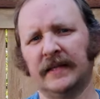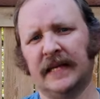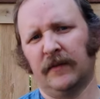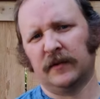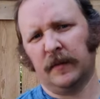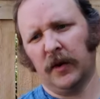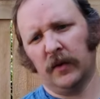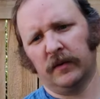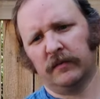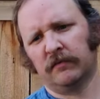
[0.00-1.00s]
that was
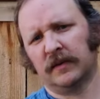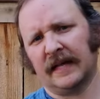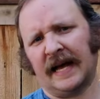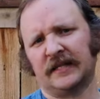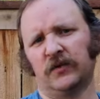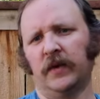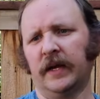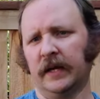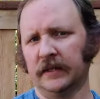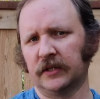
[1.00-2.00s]
mown last
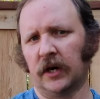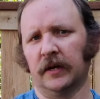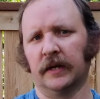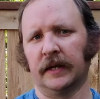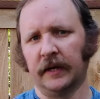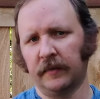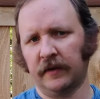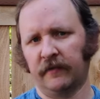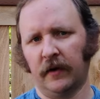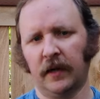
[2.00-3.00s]
week and is starting to get a
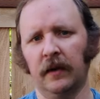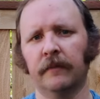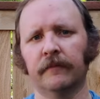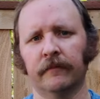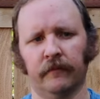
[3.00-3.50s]
bit funky.